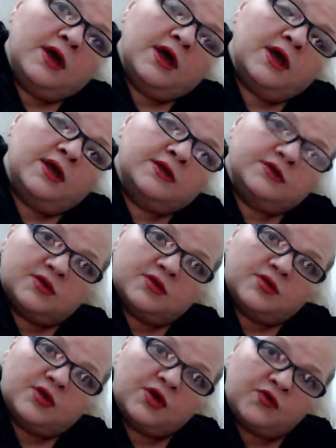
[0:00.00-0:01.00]
And
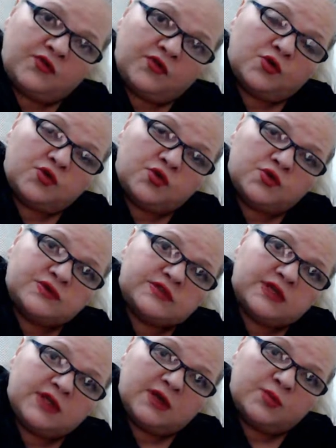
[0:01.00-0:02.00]
if you're
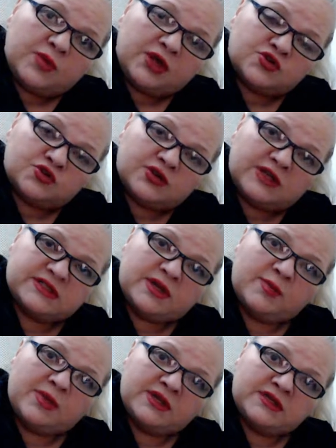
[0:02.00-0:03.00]
using it, make sure that
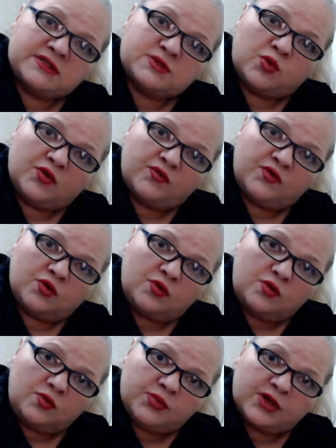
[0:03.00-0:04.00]
somebody is with
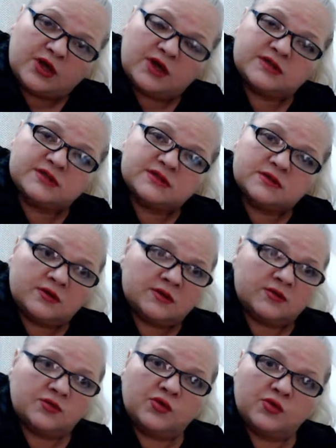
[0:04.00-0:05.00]
you, because
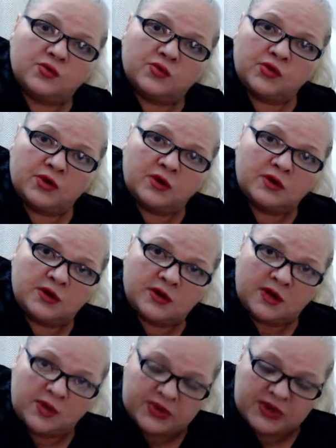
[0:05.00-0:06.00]
we're on
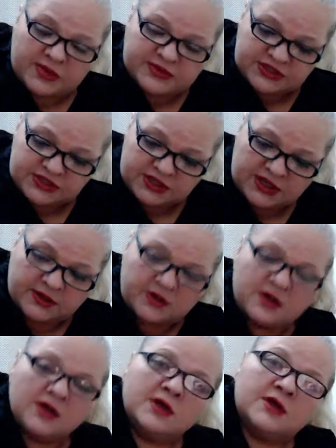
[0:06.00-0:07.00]
the epilepsy
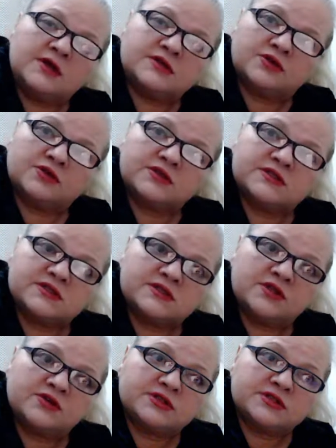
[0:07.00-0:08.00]
channel, so this is
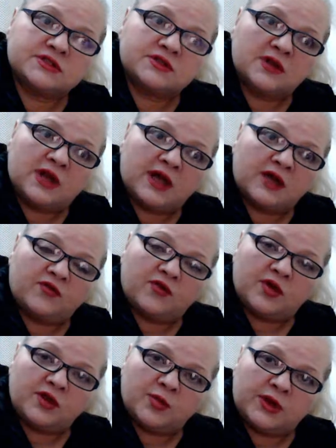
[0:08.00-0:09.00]
not just
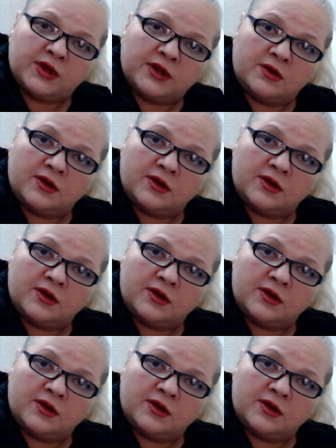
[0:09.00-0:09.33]
for anybody.